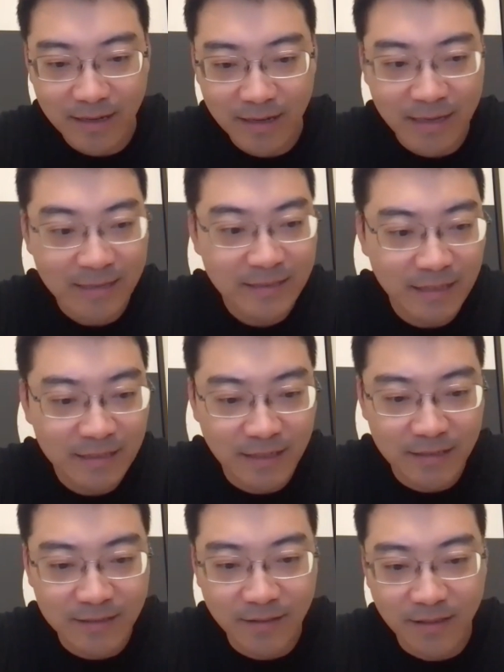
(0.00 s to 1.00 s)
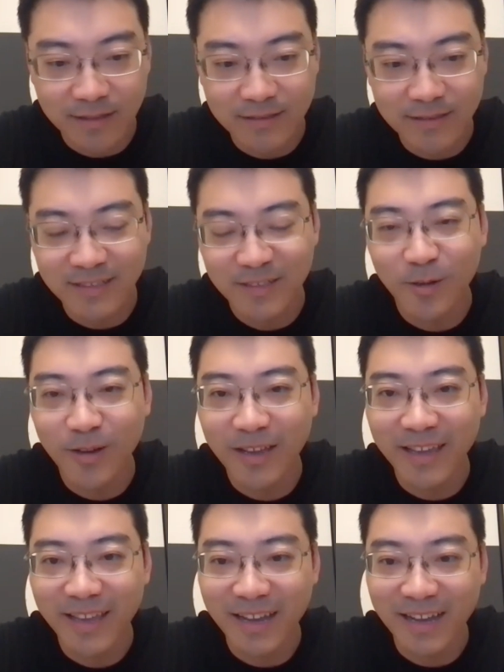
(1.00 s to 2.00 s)
consensus that
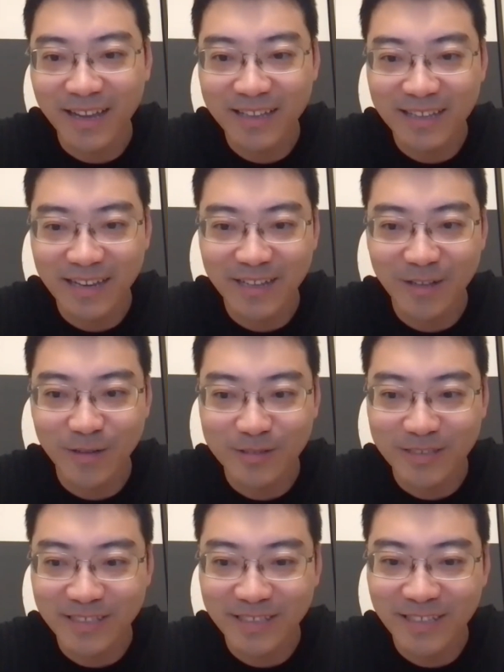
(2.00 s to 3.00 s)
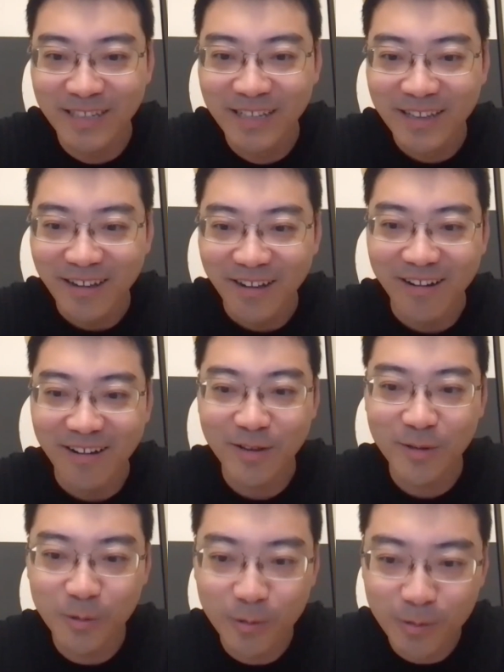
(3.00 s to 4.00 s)
AI technology
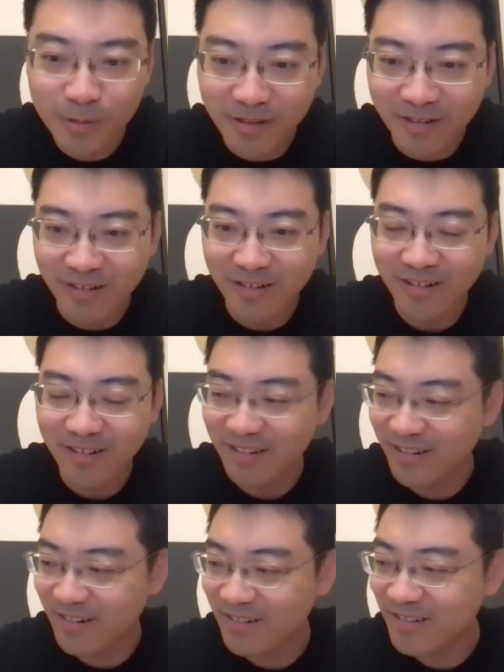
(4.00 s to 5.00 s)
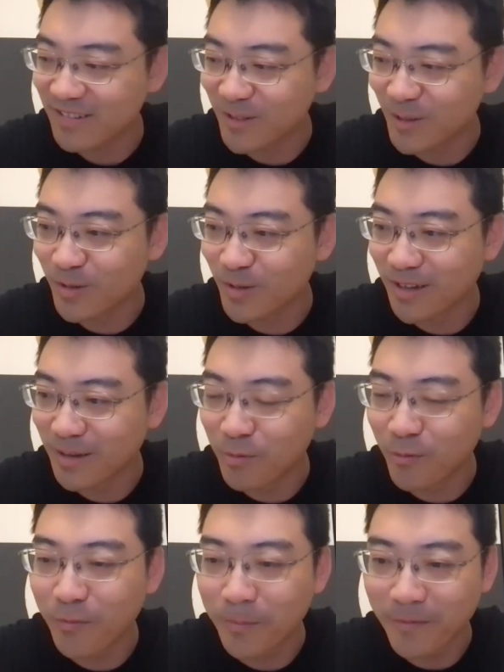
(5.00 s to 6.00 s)
are good, are
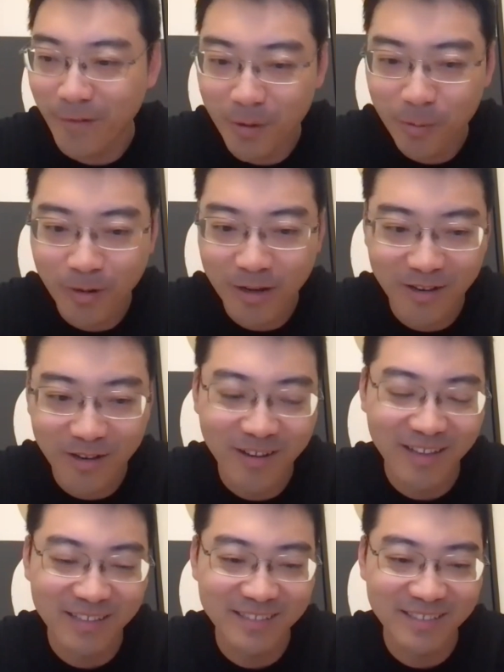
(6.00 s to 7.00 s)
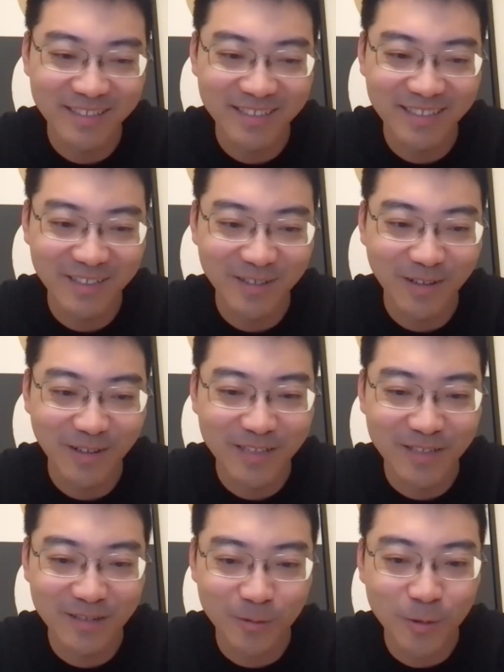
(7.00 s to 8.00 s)
performing very well, and
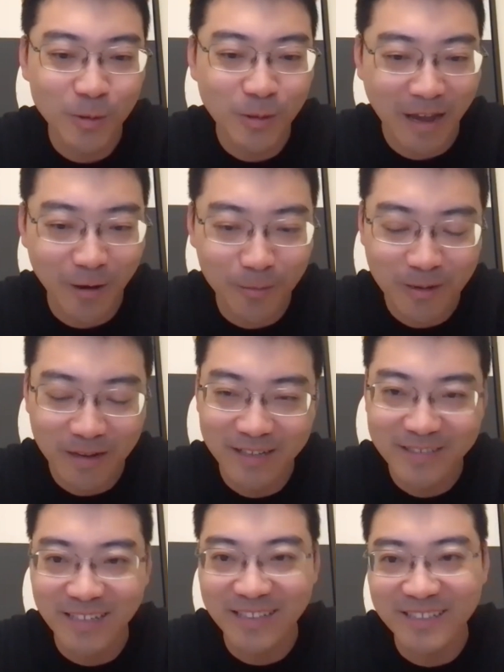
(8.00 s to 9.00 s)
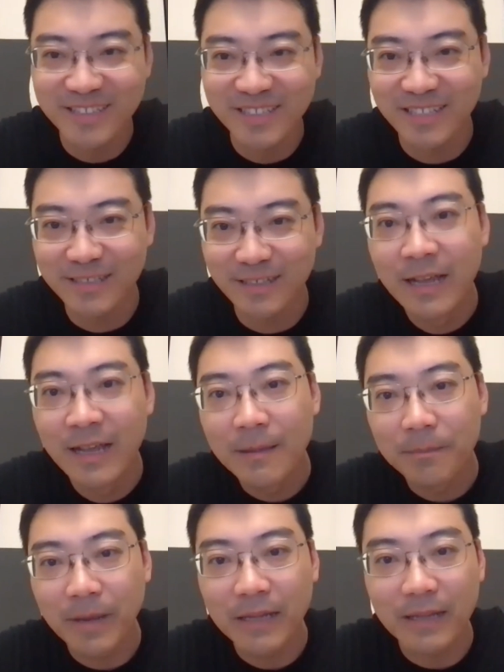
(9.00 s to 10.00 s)
it could help us and change
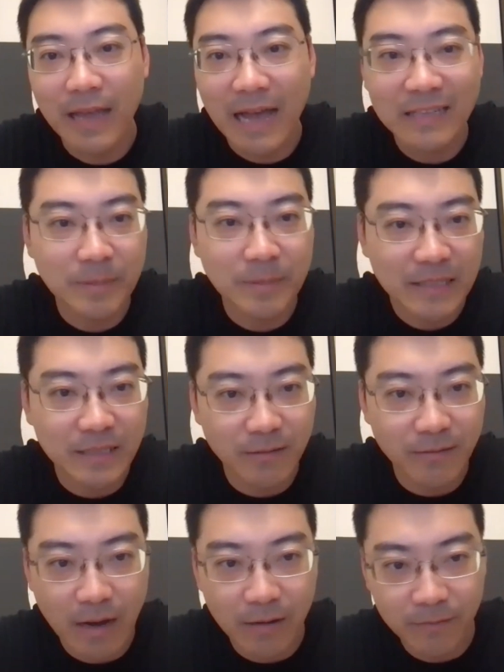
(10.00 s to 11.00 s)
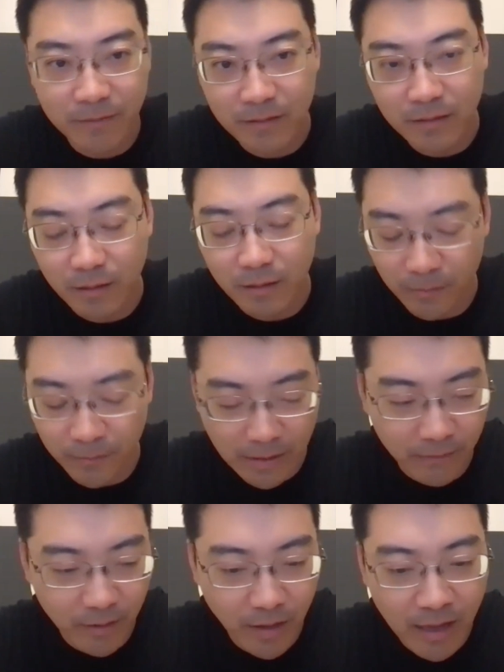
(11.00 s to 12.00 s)
many aspects of
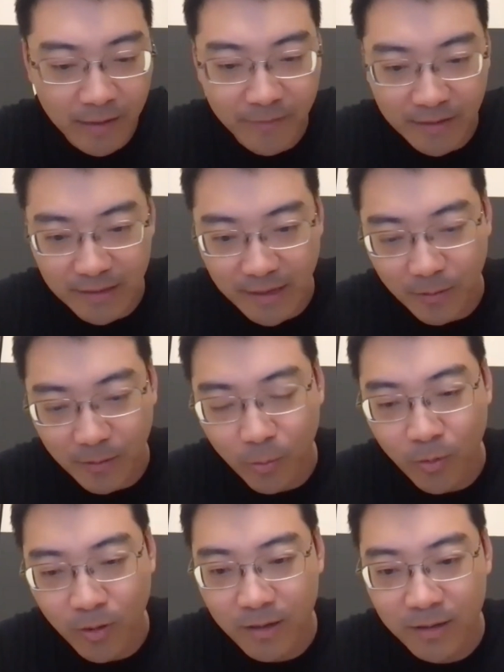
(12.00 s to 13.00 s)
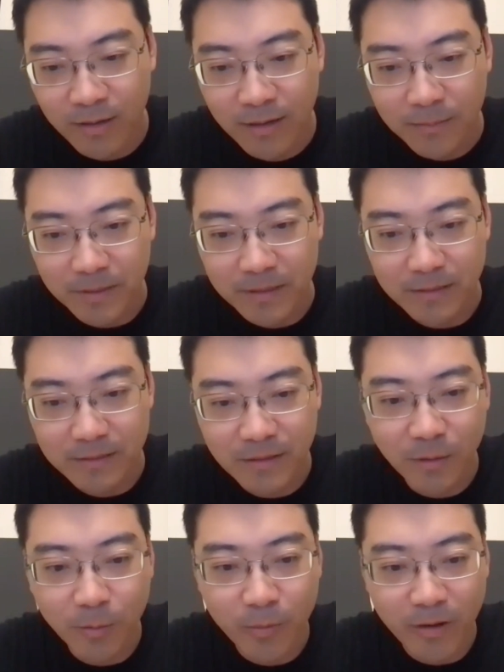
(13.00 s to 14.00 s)
our life and our work, but
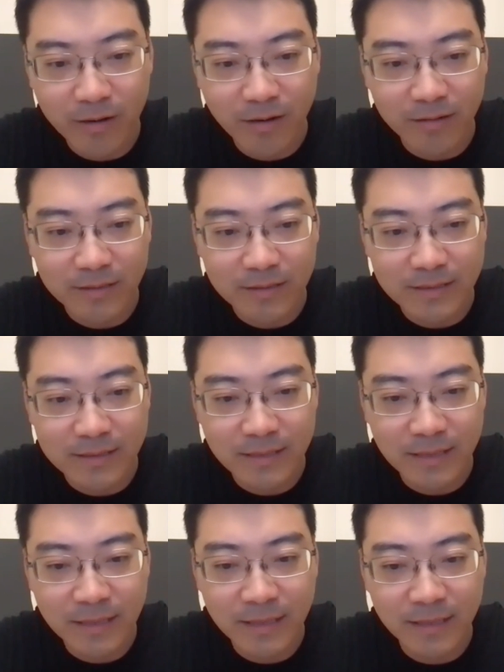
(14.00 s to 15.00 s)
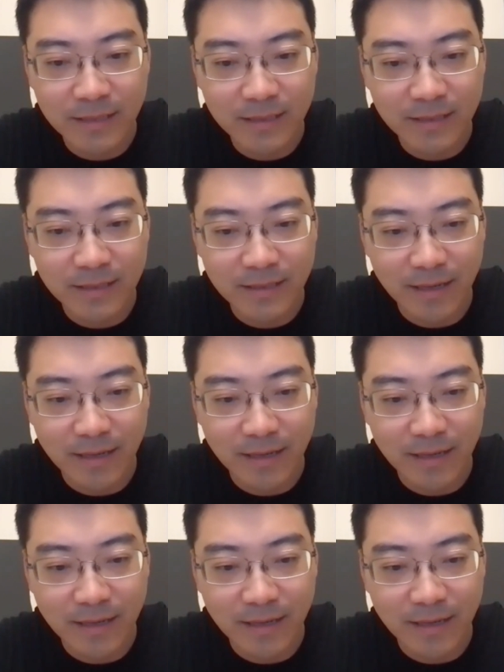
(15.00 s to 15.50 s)
still we are not seeing